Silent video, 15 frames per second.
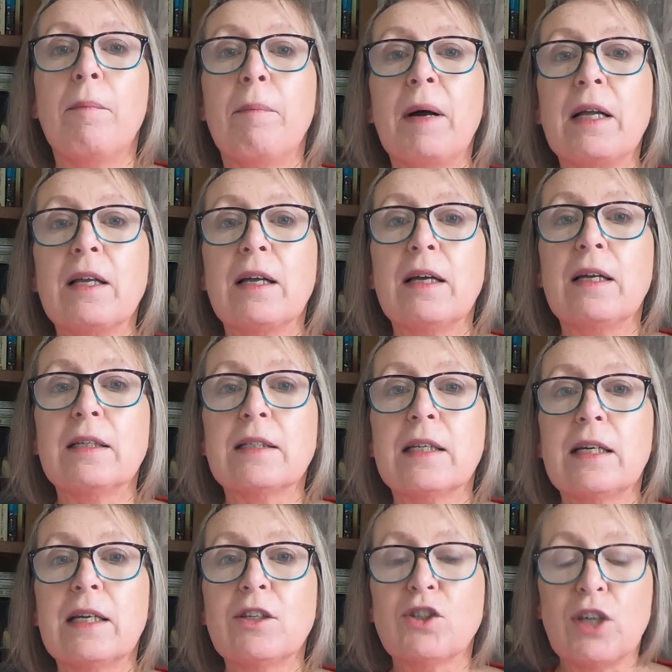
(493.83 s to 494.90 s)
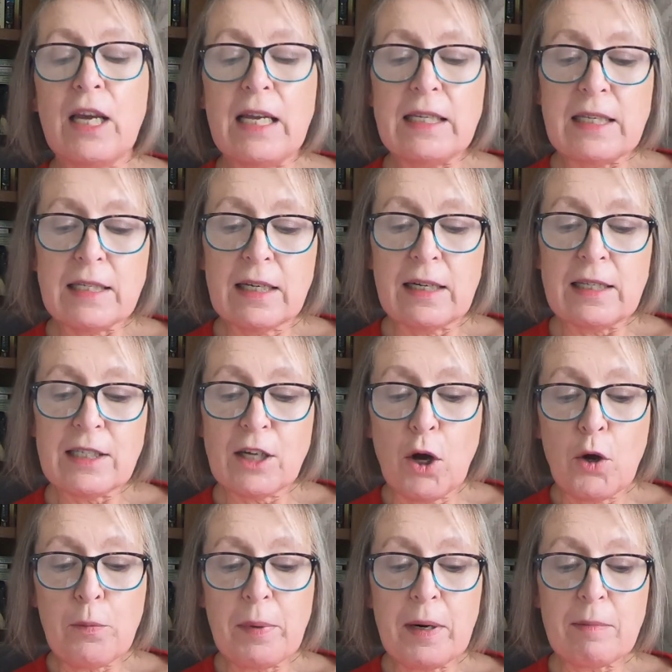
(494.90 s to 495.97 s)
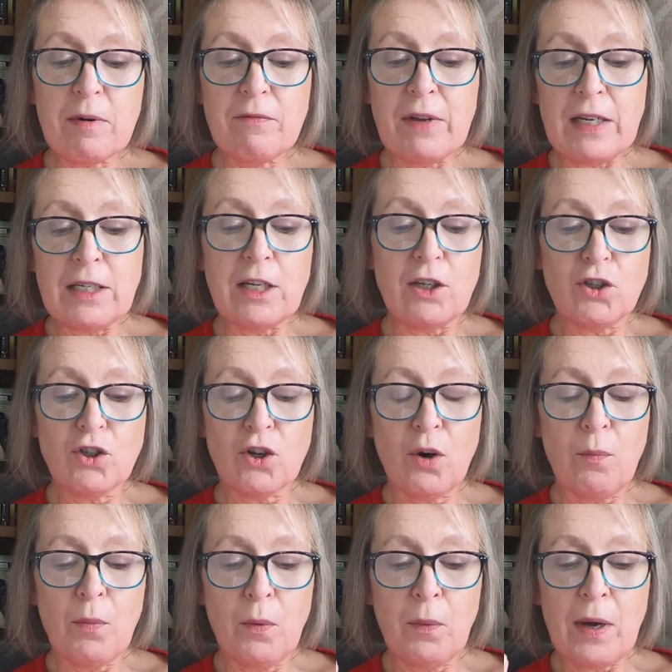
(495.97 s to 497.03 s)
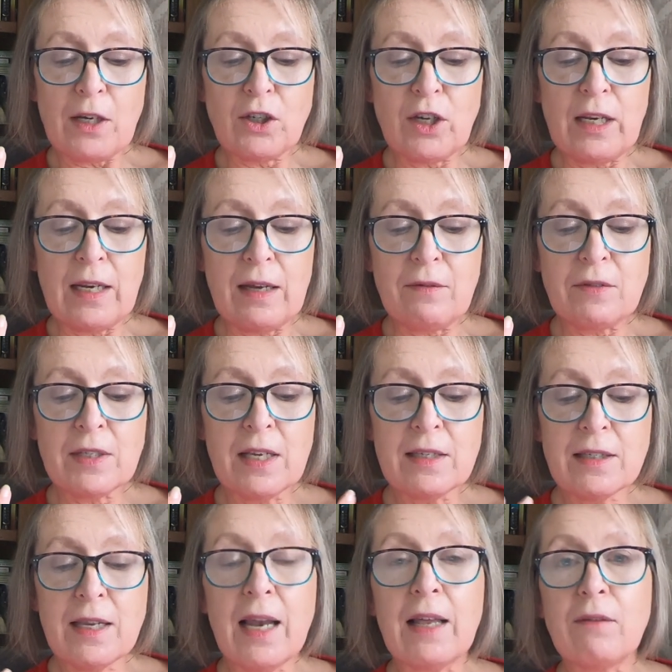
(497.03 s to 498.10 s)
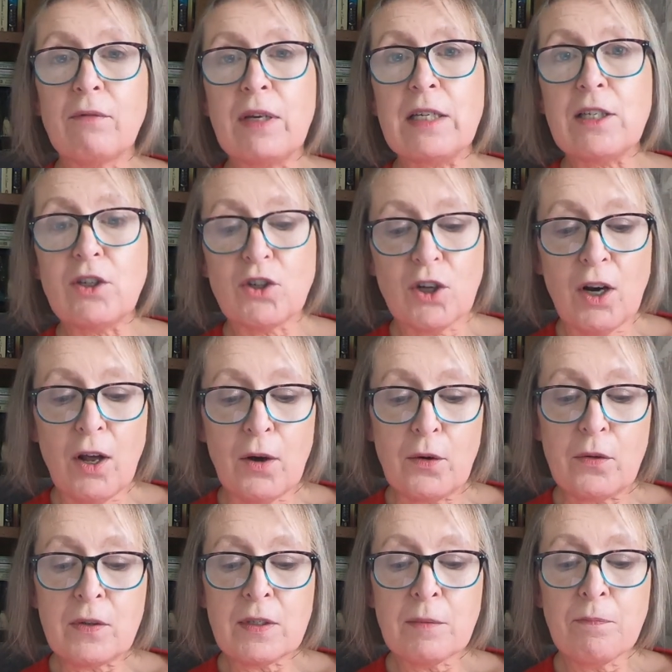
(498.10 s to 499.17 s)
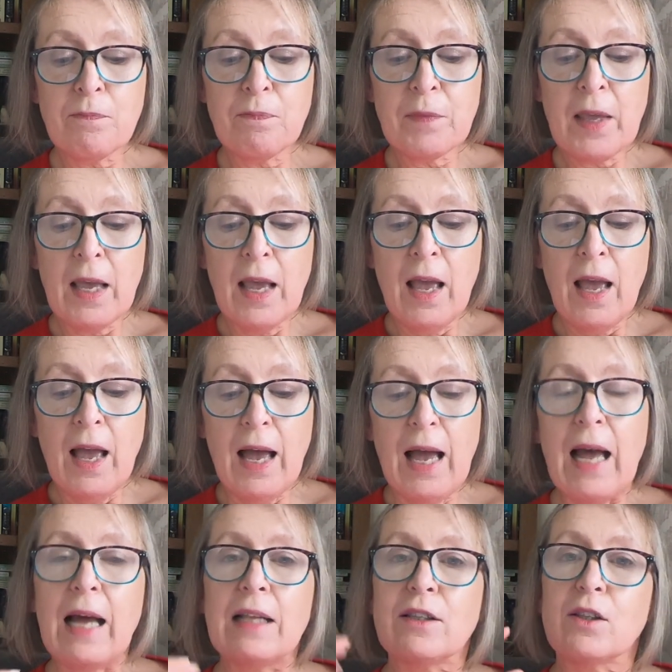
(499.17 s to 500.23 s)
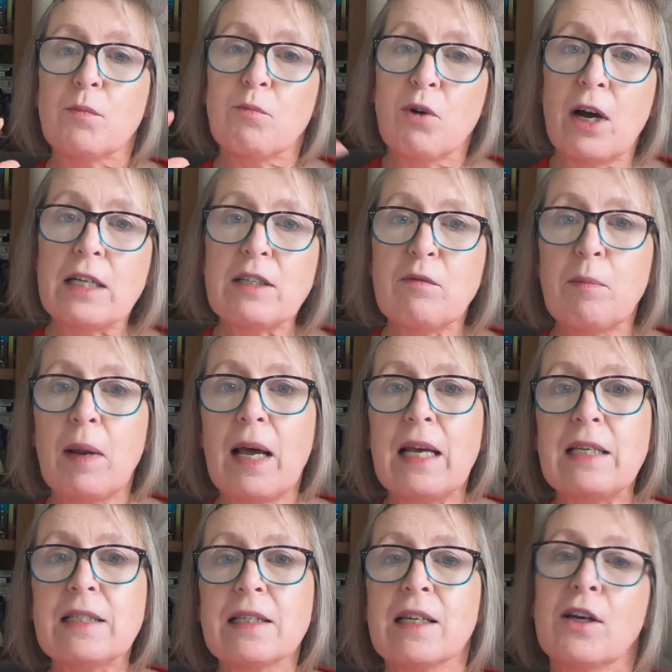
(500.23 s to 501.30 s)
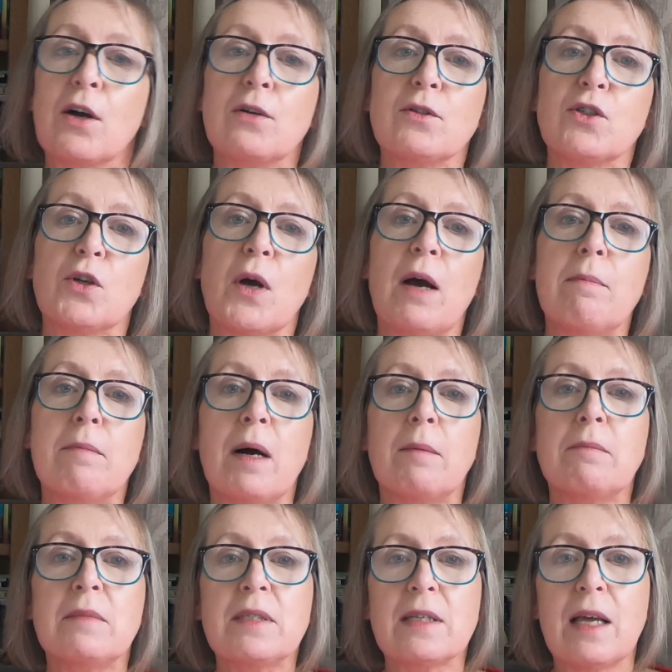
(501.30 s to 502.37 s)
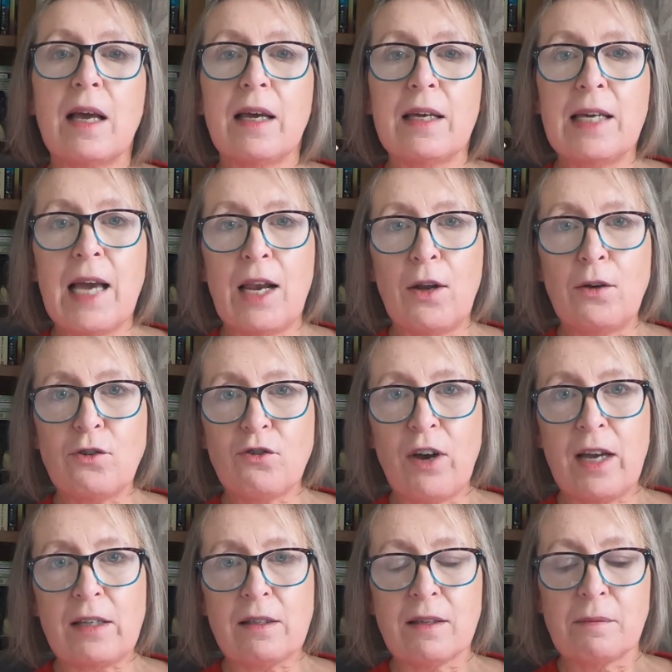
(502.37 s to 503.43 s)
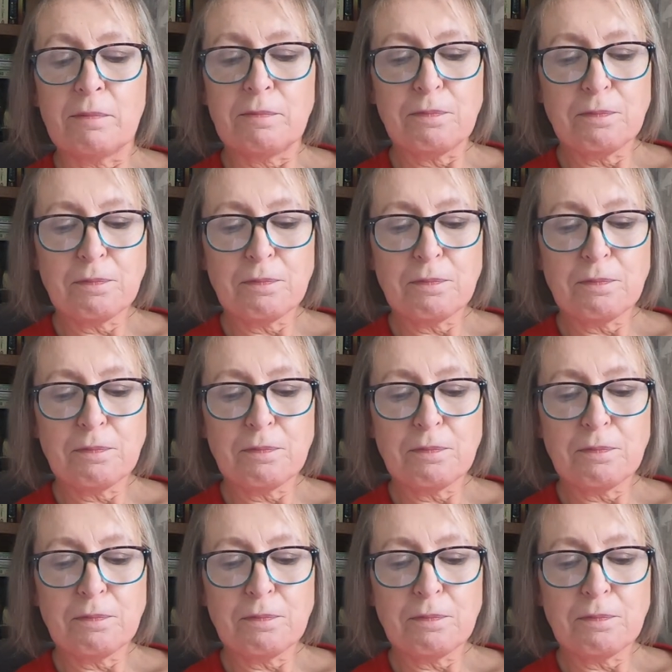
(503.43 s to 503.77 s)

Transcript: but she decides to open up a vintage shop where she lives, selling vintage clothes. And the pride of place goes to her mum's yellow dress.